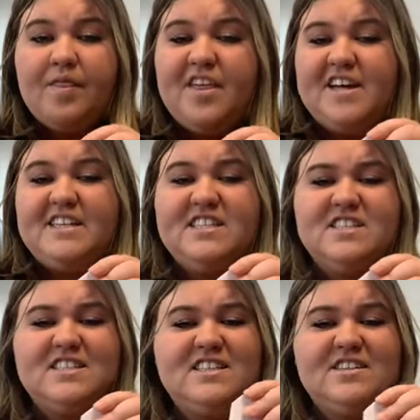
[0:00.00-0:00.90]
that he
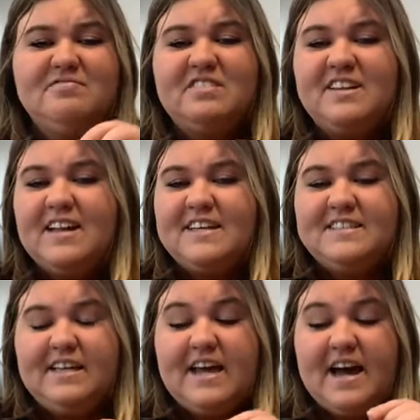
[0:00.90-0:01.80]
just didn't realize
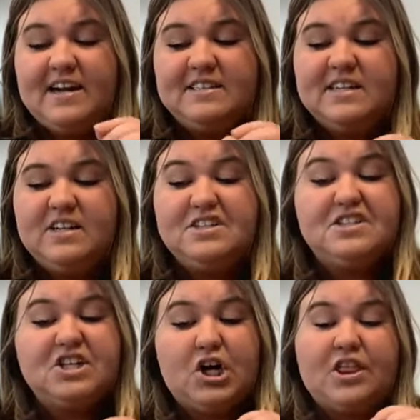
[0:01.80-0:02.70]
he had until he
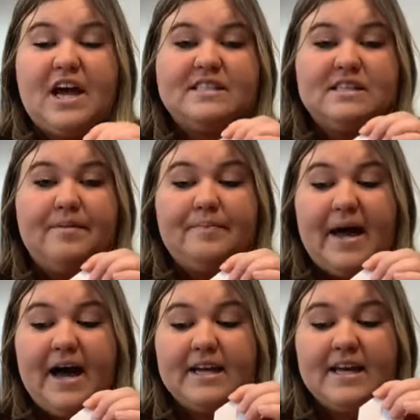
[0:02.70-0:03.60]
took that step
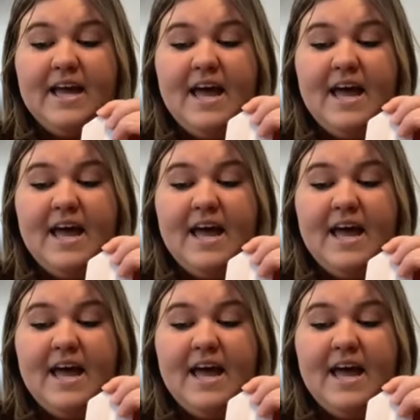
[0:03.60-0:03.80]
back.